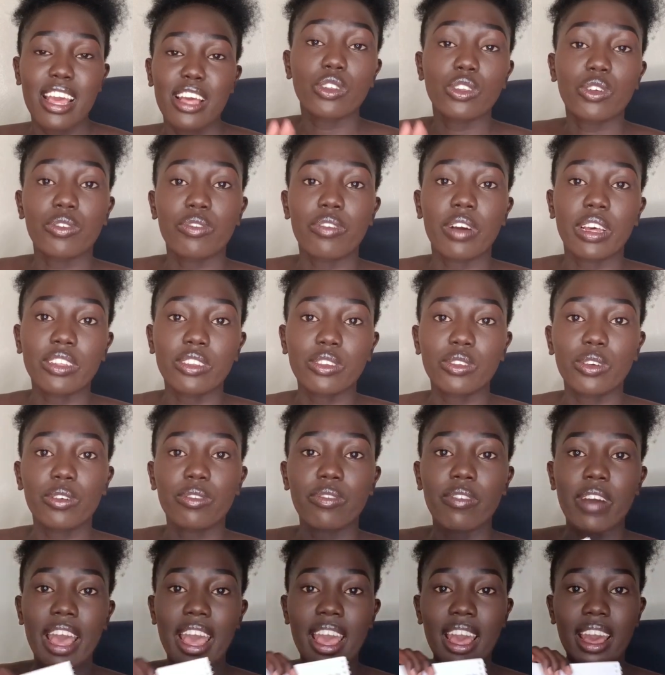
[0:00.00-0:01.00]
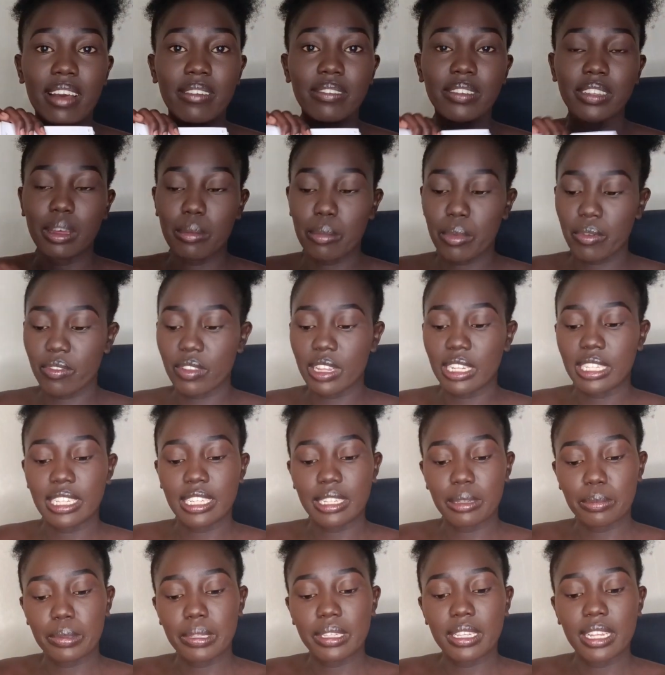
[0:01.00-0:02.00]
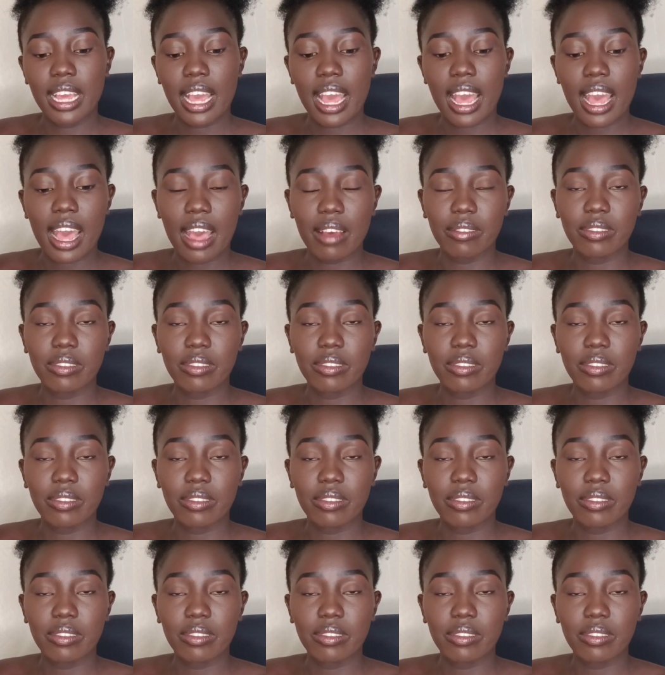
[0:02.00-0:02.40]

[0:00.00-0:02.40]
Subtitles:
So first off, I have some of the tips here.